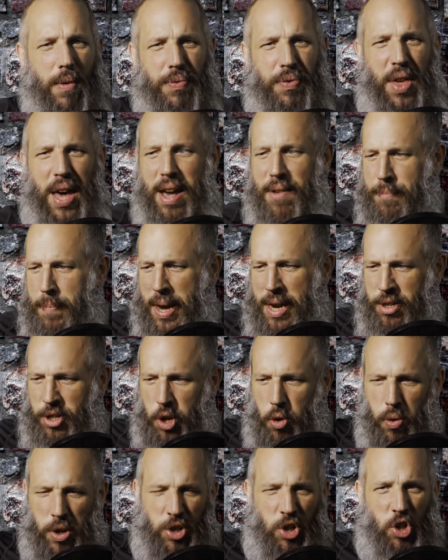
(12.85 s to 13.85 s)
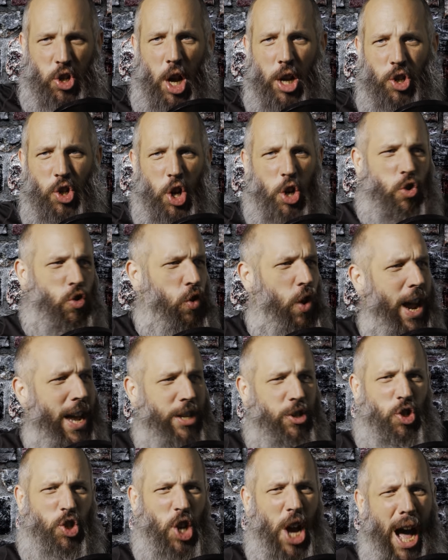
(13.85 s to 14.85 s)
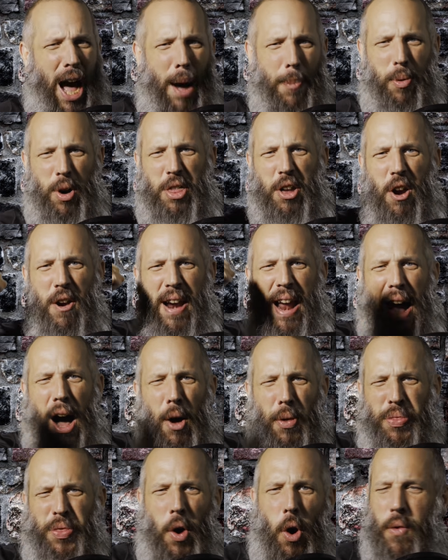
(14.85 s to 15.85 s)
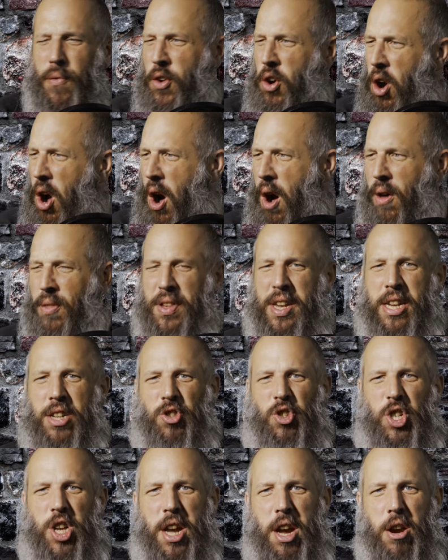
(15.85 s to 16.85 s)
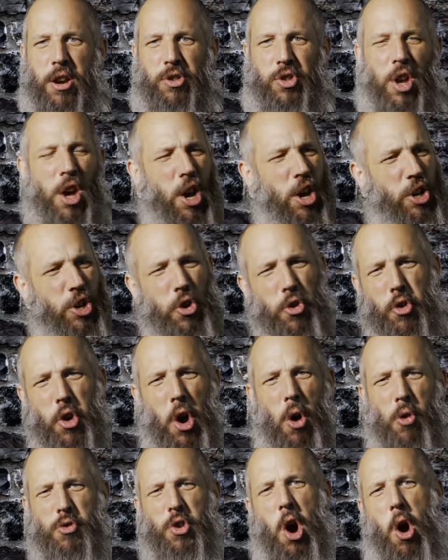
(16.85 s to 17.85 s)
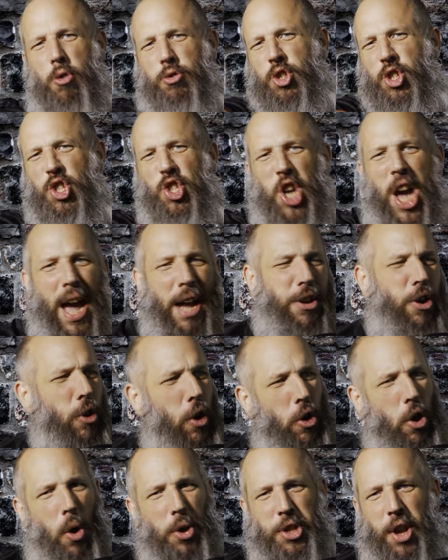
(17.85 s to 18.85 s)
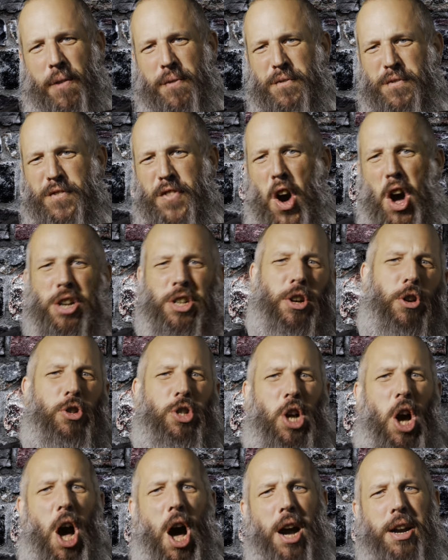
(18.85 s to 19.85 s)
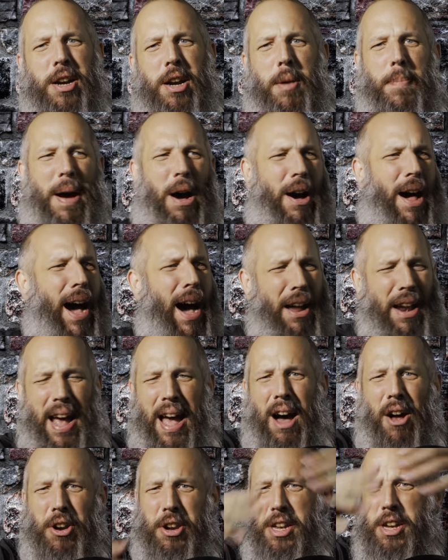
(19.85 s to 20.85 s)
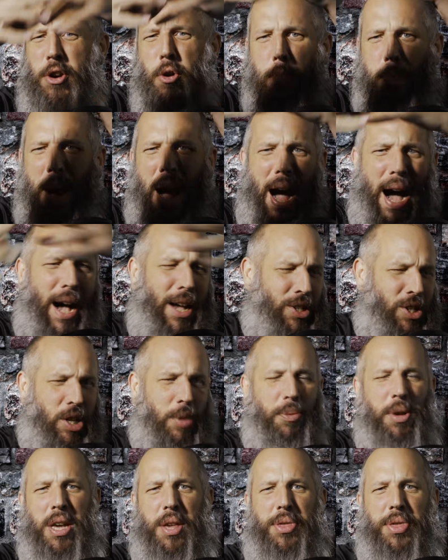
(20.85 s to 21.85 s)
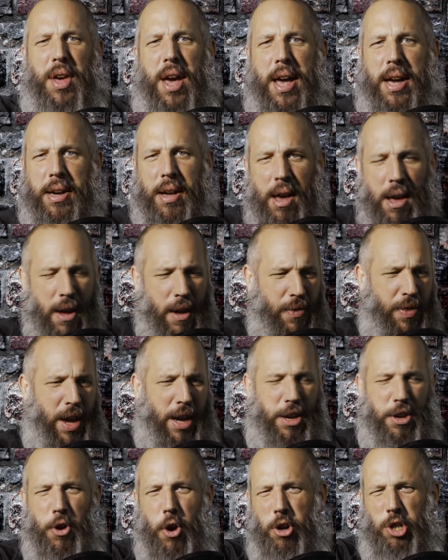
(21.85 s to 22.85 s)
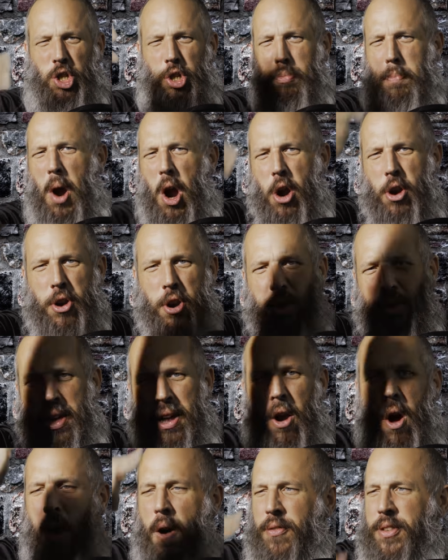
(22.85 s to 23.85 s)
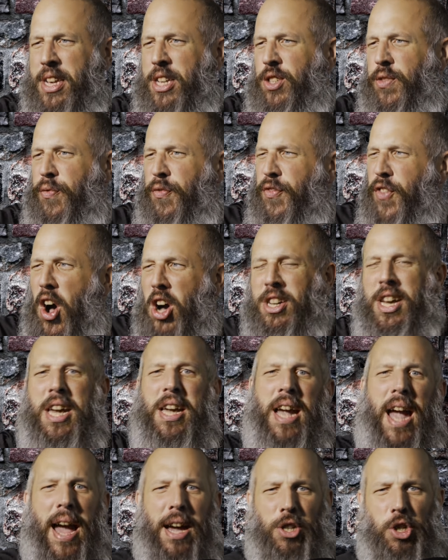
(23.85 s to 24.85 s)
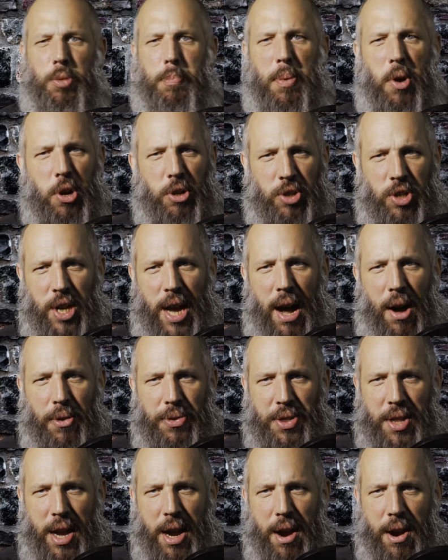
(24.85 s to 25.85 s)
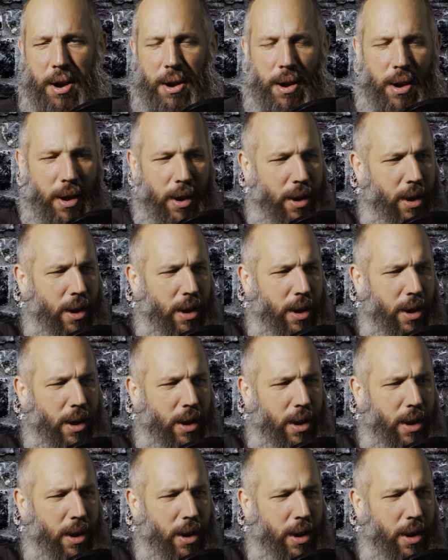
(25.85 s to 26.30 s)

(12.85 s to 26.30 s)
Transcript: they've been doing such a great job with our health over all these years. You don't know shit. You don't know what the fuck you're talking about. How the hell do you possibly think that you're smarter than all these fucking experts out there?